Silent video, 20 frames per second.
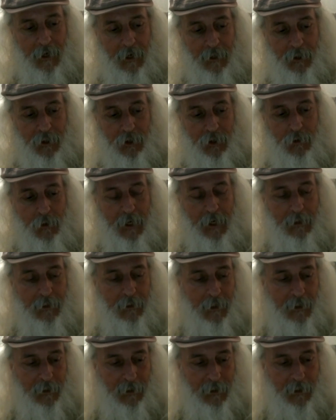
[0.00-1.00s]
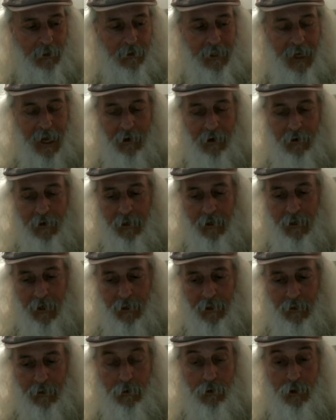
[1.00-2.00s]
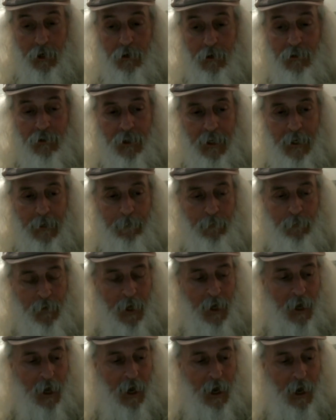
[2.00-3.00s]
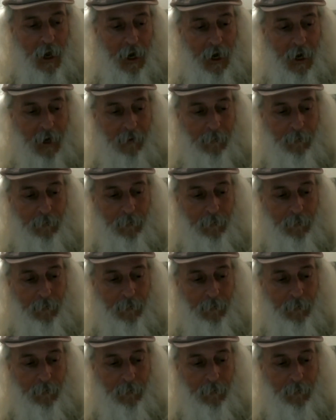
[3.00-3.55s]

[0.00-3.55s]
uh, street in a little town in uh, New Jersey, uh,